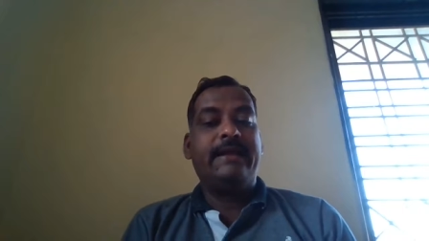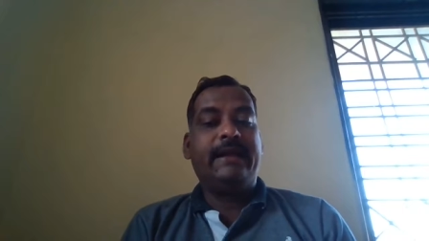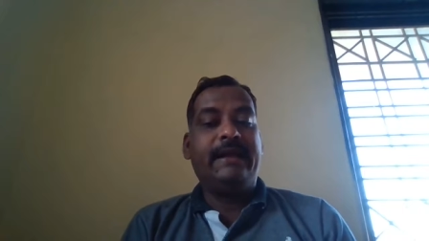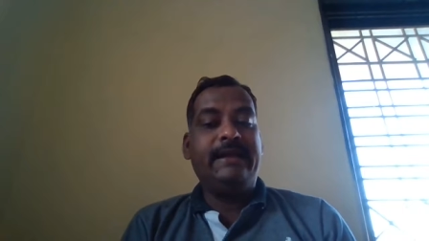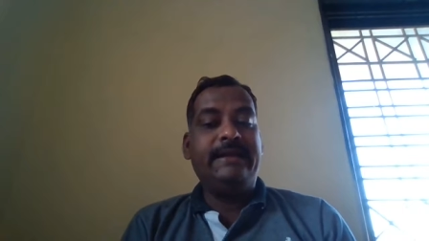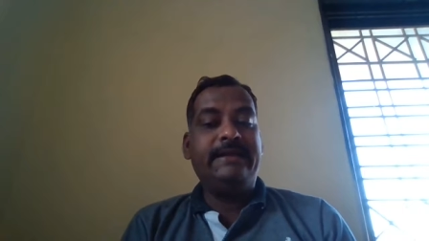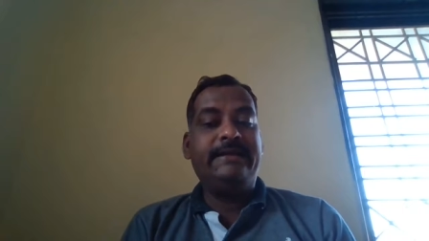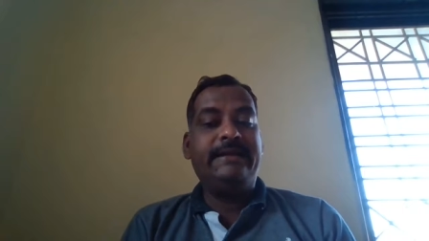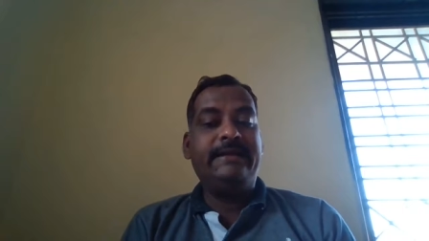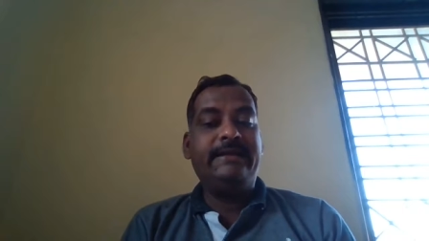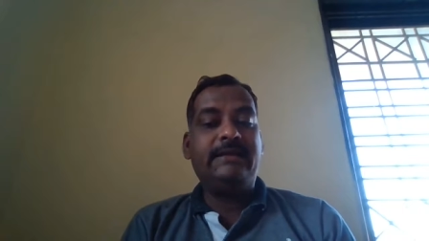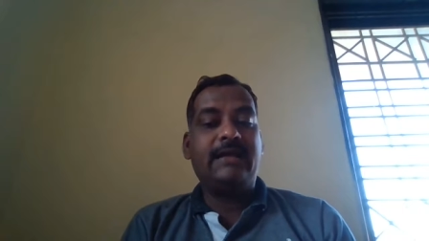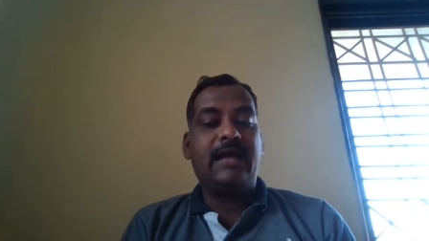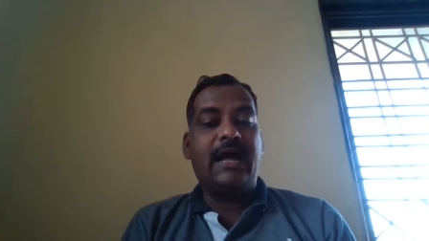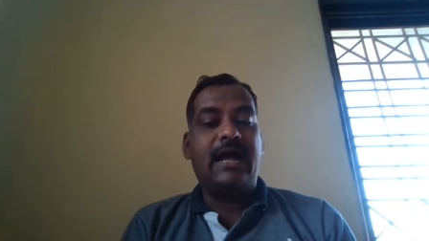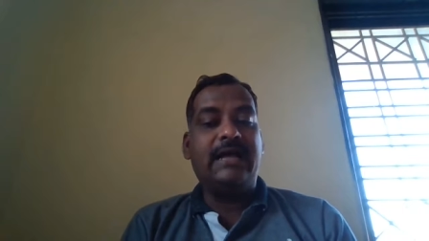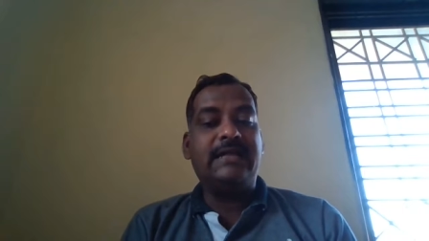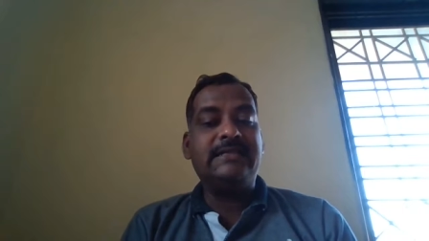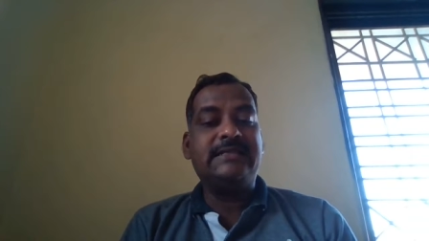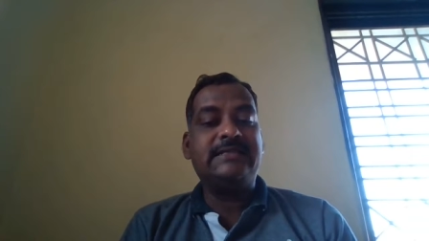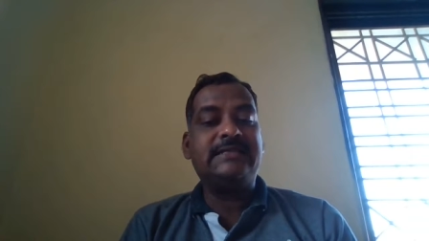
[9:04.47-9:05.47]
Content
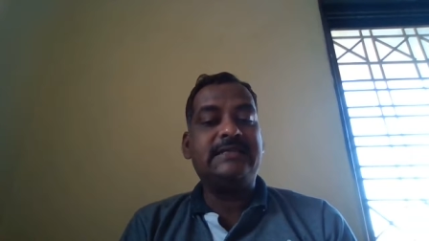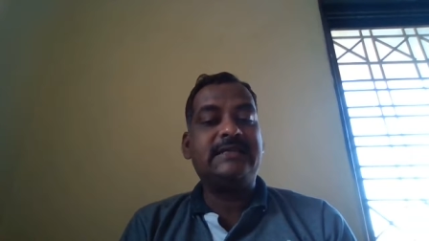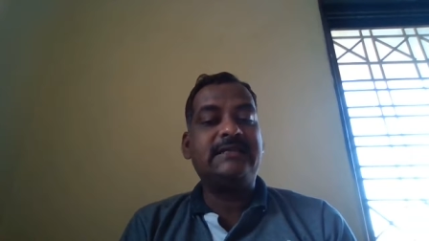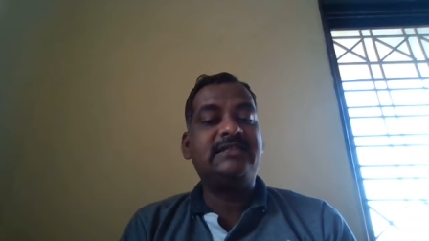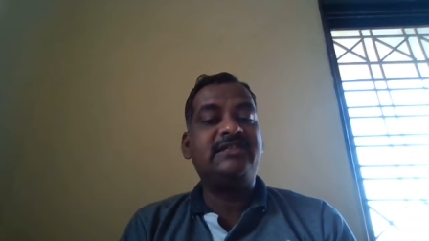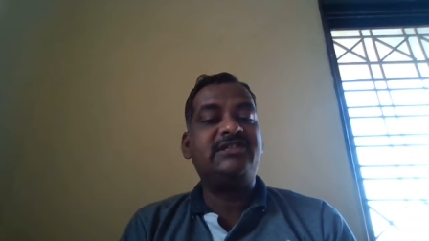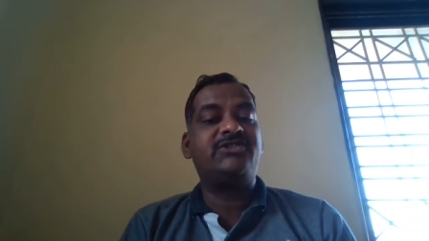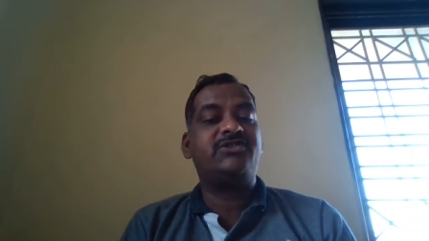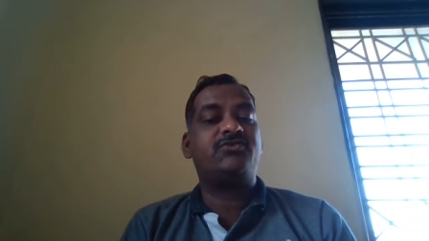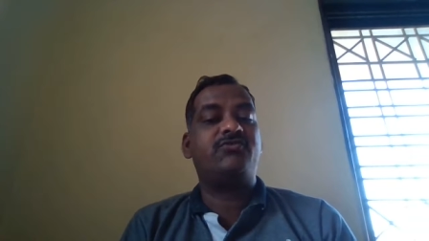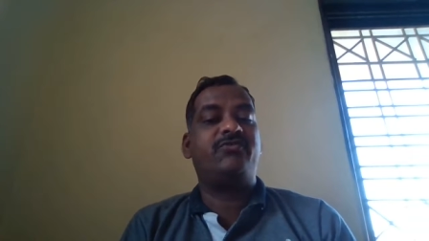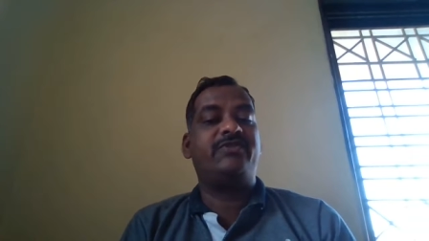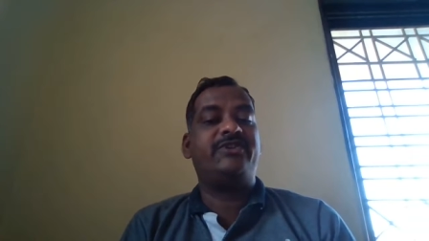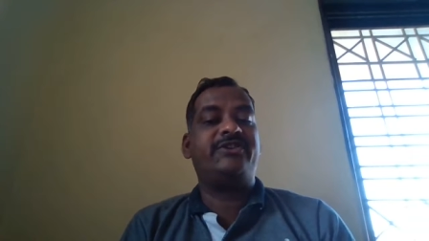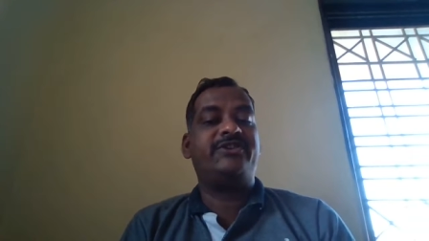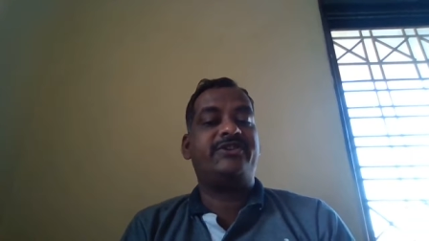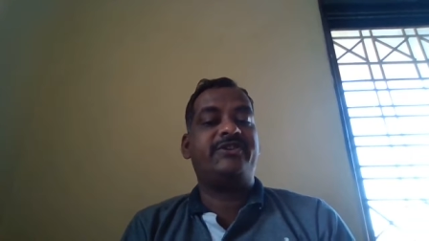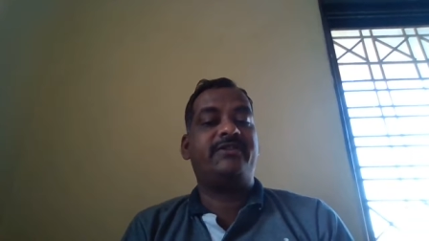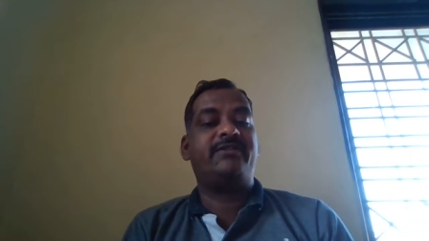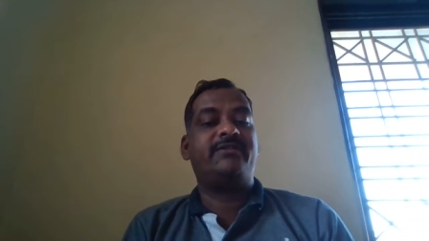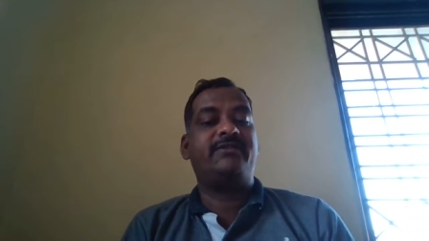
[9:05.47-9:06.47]
answers this
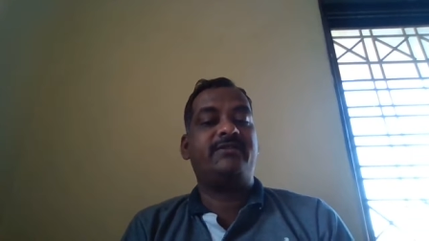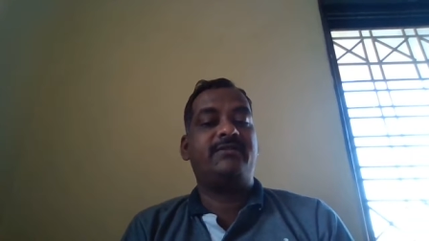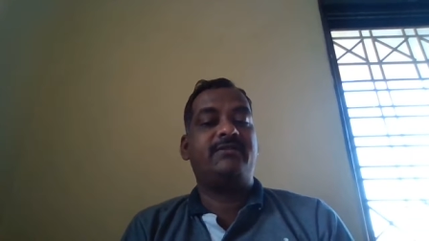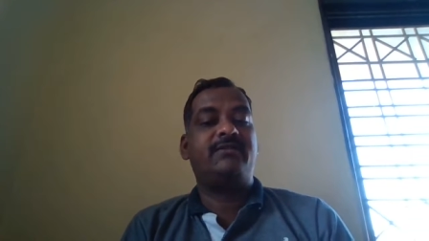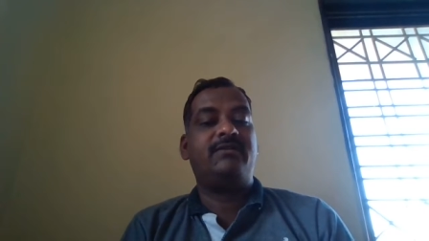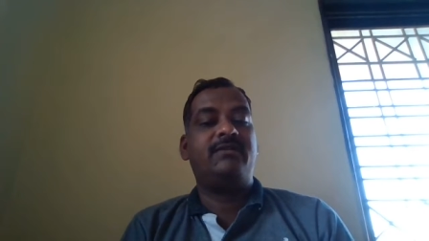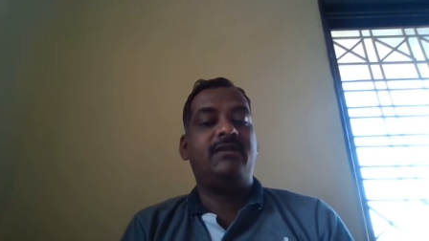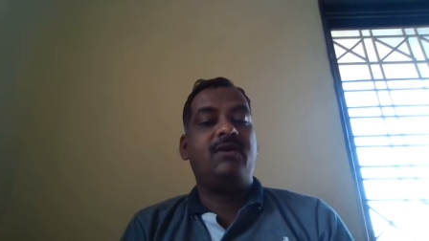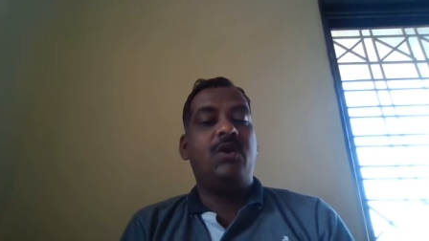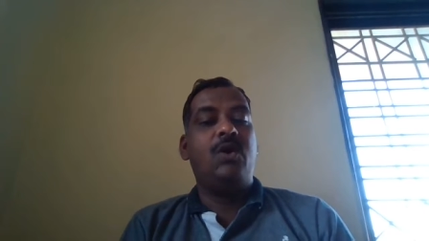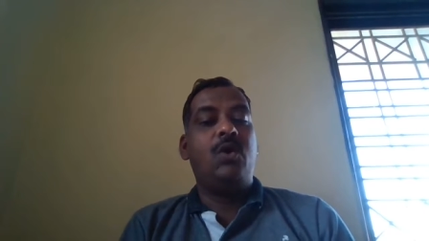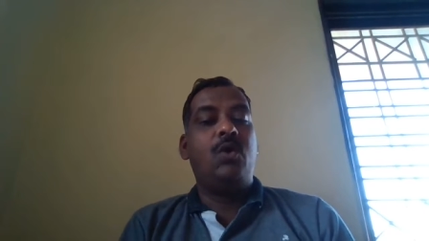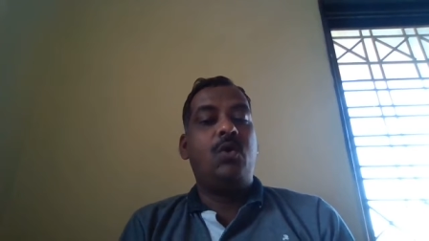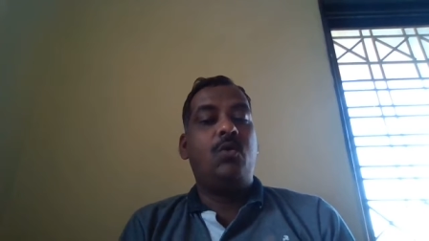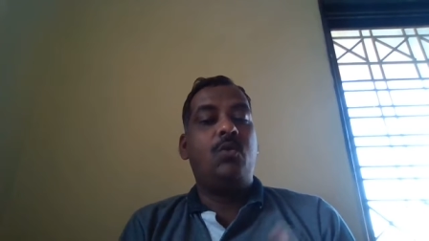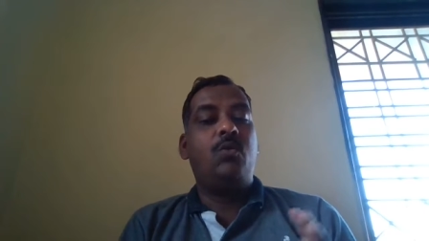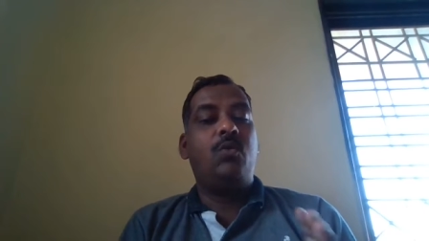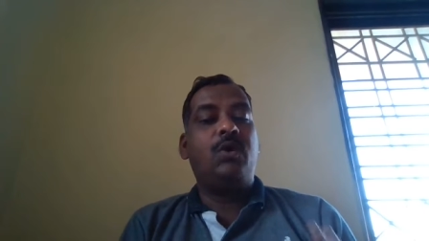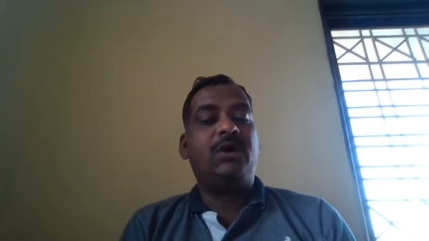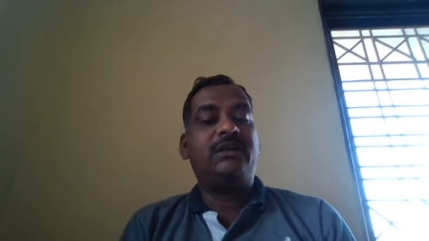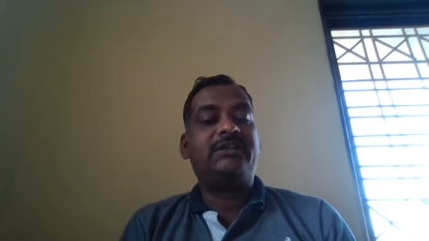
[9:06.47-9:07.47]
question,
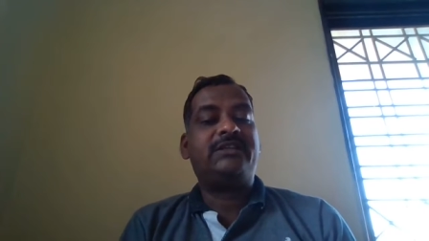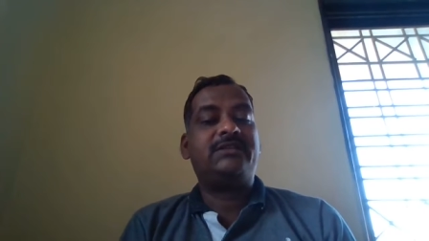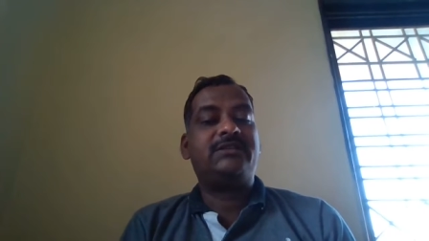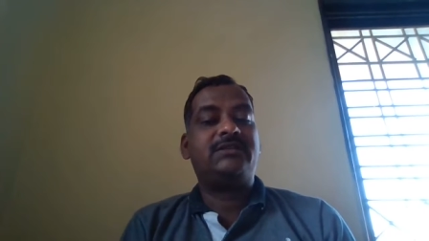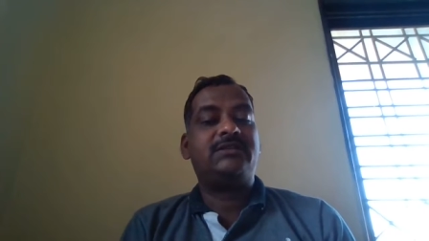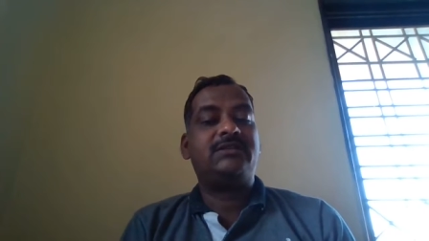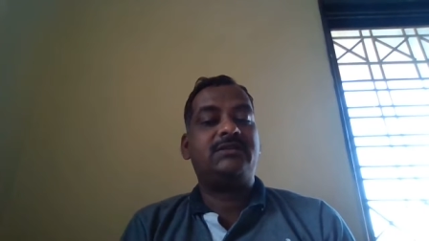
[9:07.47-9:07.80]
what?